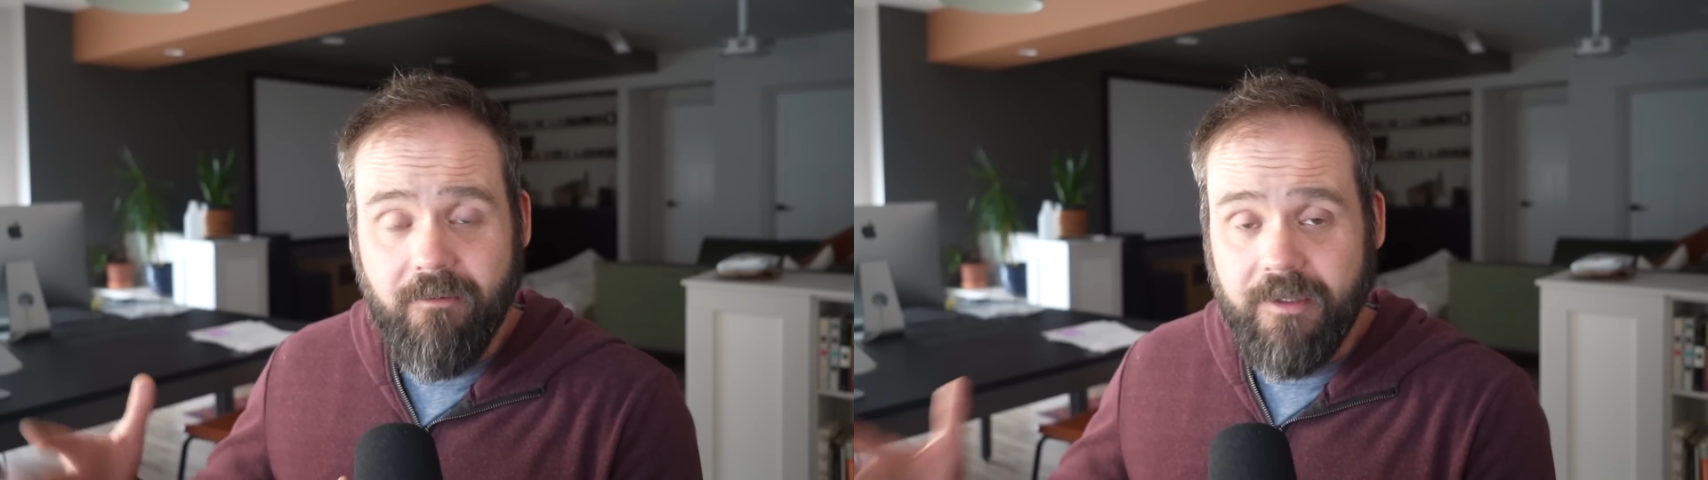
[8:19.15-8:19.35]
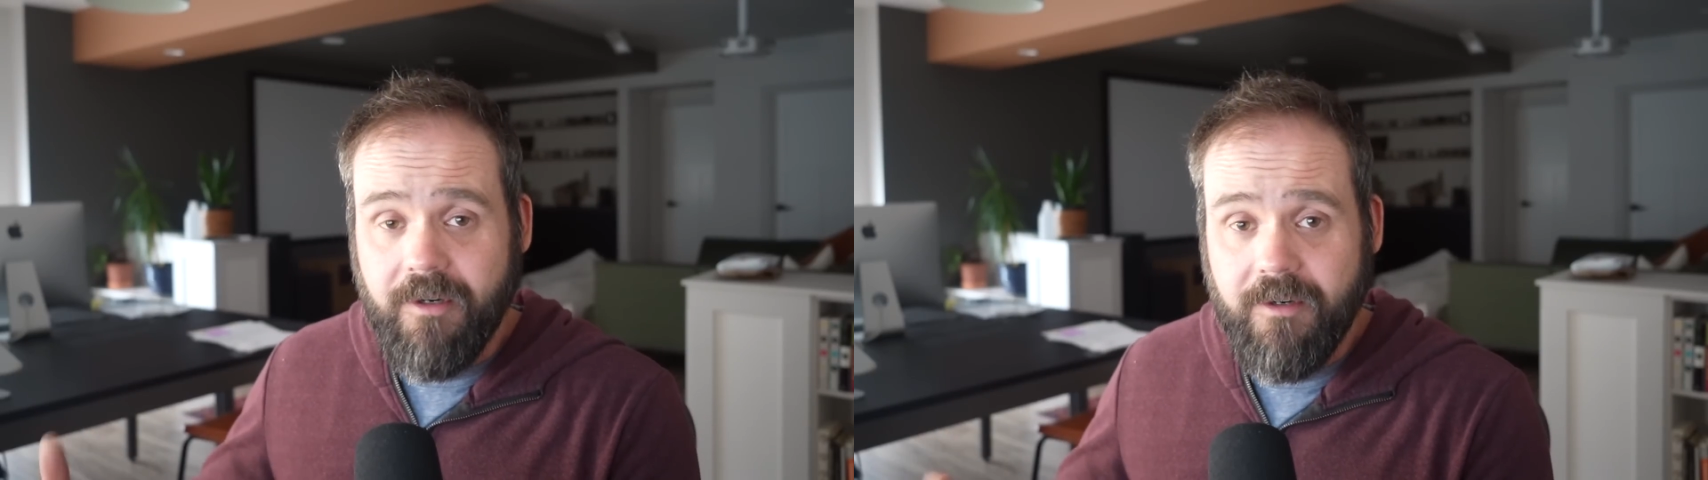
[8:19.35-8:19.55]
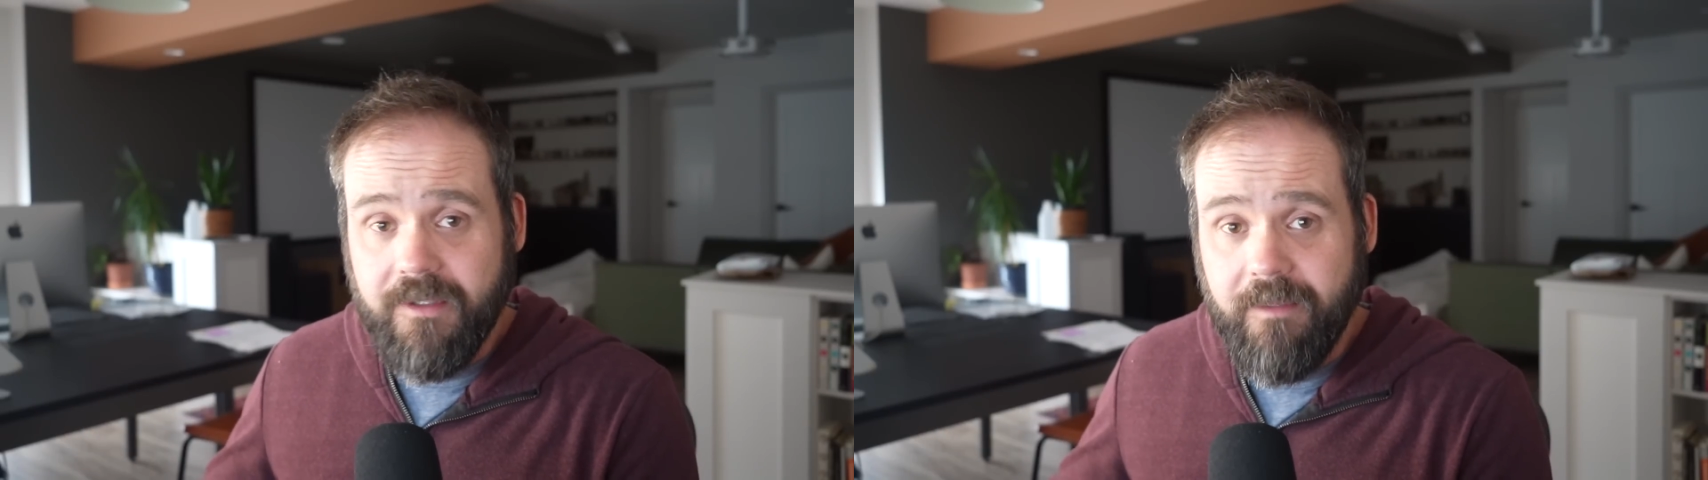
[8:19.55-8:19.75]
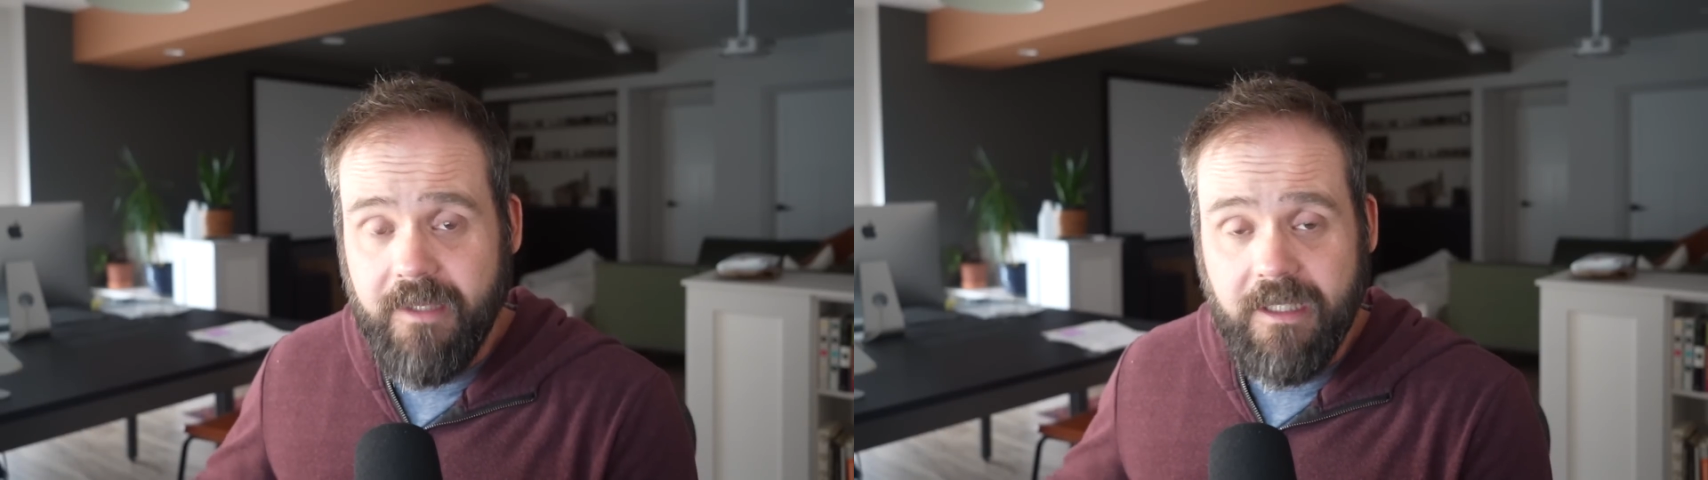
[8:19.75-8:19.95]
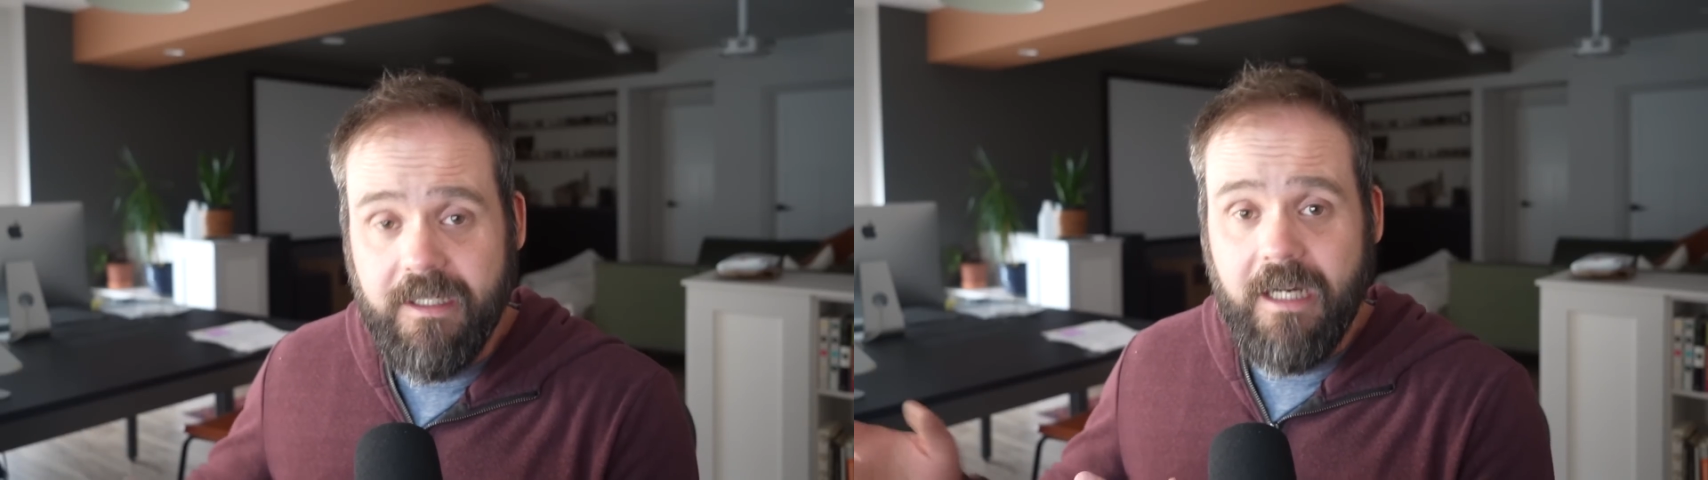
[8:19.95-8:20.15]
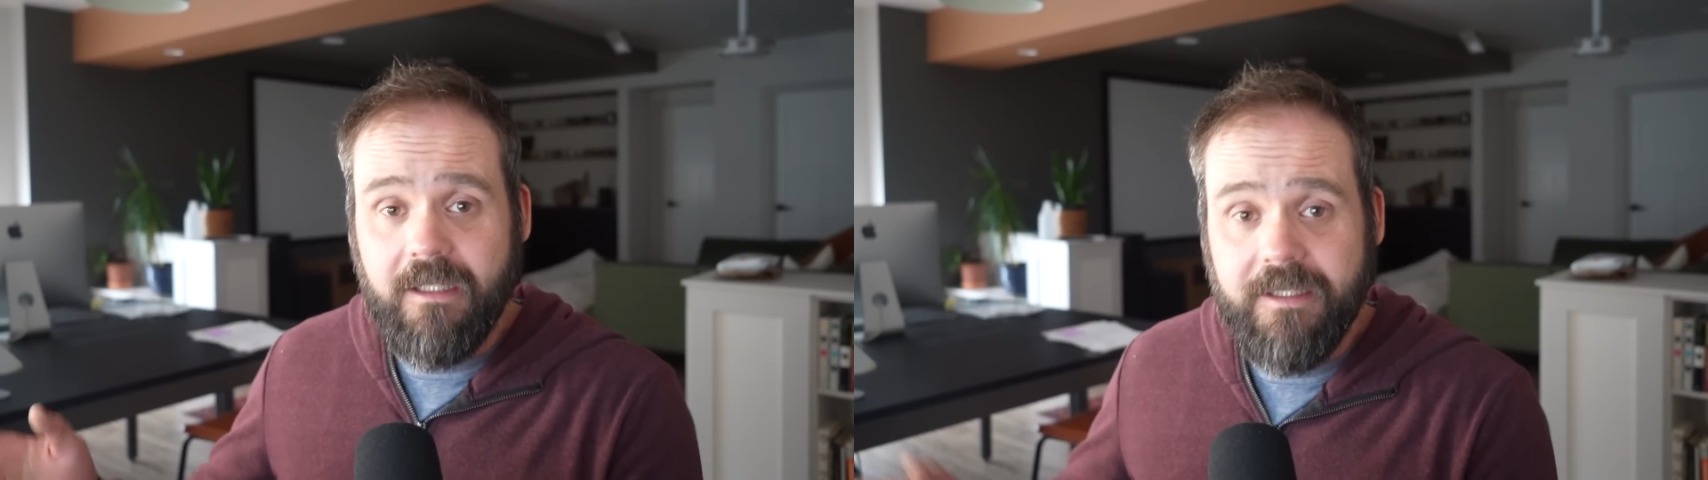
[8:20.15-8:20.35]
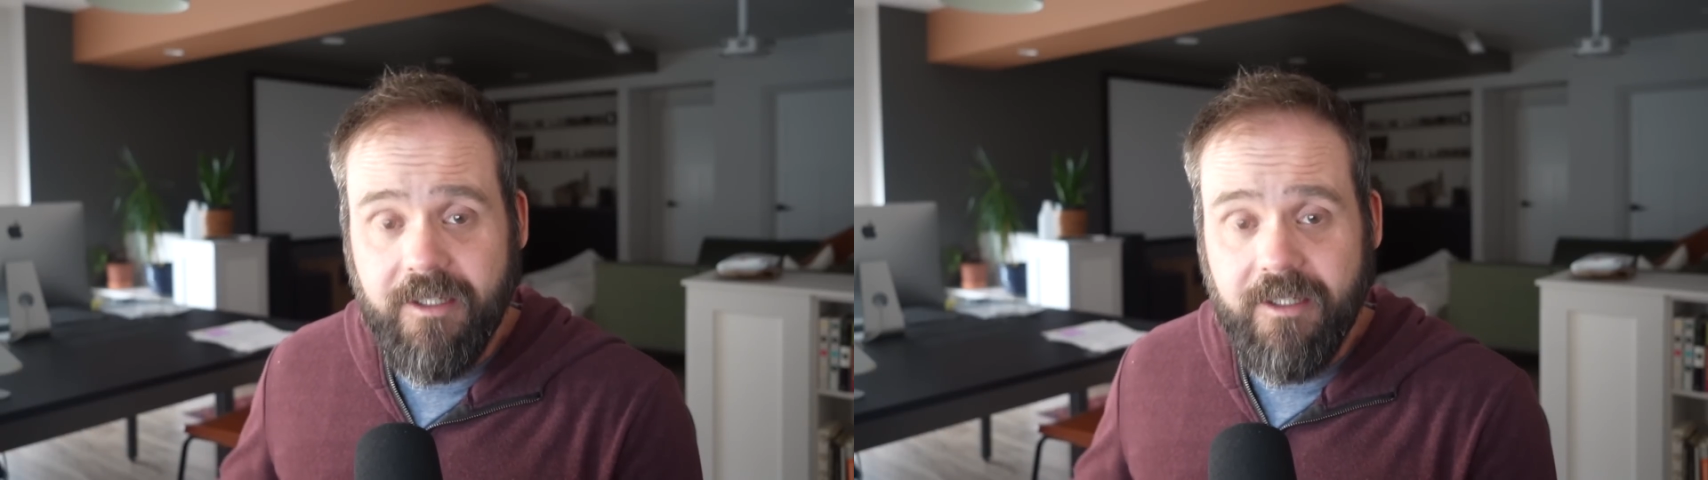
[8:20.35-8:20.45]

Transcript: returned something entirely